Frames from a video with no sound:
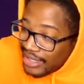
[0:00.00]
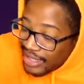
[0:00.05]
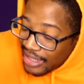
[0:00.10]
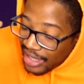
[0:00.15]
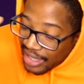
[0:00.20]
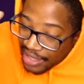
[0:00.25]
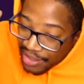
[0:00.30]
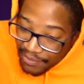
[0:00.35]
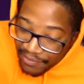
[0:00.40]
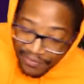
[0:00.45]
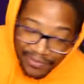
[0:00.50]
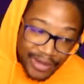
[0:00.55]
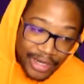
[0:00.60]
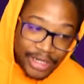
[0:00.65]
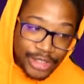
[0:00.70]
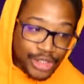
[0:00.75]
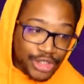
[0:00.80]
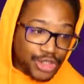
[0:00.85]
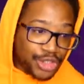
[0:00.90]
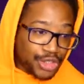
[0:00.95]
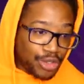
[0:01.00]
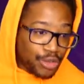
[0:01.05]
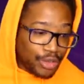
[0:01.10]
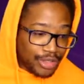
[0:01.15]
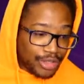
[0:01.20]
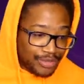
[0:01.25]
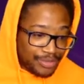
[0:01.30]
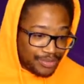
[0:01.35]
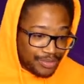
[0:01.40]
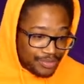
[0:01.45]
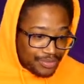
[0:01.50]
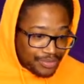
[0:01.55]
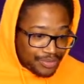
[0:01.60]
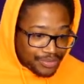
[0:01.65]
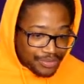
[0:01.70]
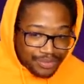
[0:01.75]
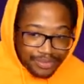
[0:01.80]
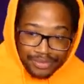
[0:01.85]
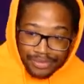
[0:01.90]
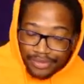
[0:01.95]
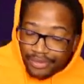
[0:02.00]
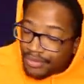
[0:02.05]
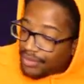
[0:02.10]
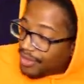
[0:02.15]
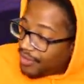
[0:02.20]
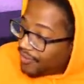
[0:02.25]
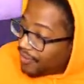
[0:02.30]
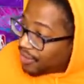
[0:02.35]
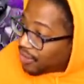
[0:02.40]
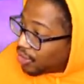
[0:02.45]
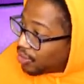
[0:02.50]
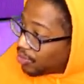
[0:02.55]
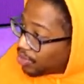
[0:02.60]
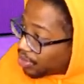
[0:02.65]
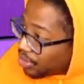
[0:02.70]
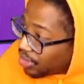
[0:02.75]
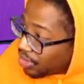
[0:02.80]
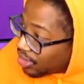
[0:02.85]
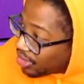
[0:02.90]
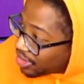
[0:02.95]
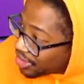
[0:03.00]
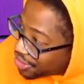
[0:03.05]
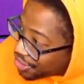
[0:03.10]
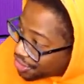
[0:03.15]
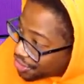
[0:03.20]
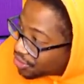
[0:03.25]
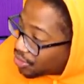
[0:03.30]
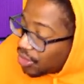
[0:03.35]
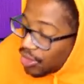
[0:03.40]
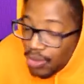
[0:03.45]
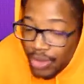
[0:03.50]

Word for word: and fucking Jordan. For LeBron and Jordan. We